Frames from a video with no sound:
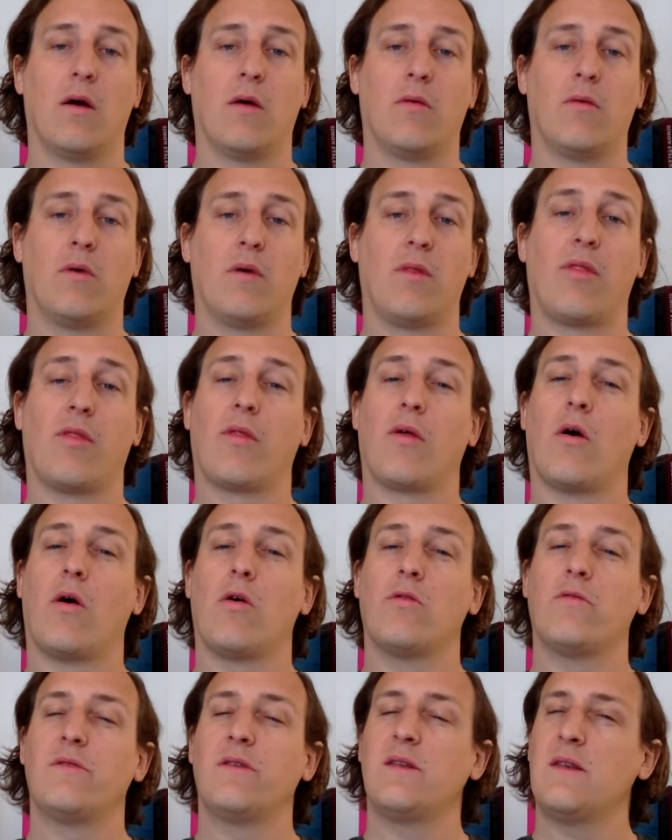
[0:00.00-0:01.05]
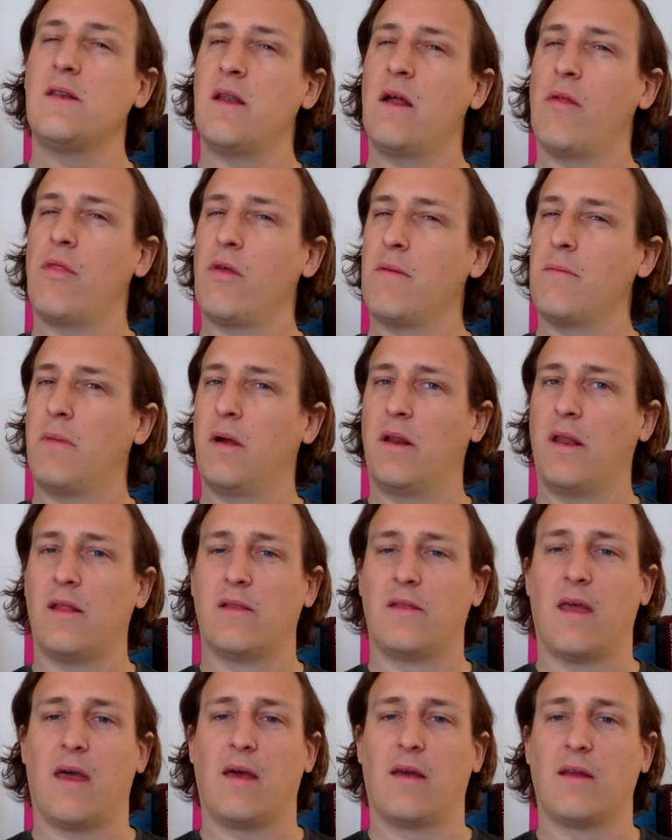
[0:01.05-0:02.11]
with are nothing but
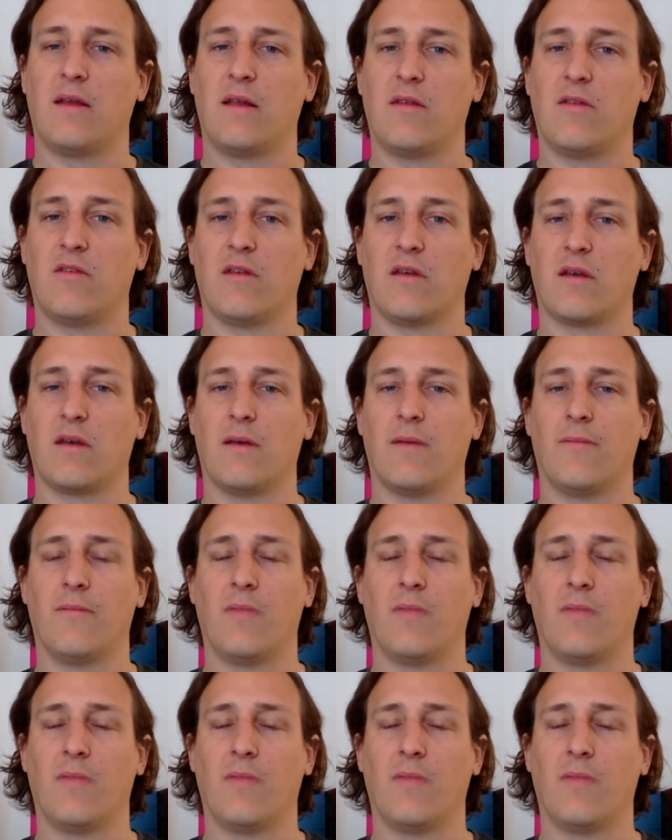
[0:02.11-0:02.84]
antagonistic,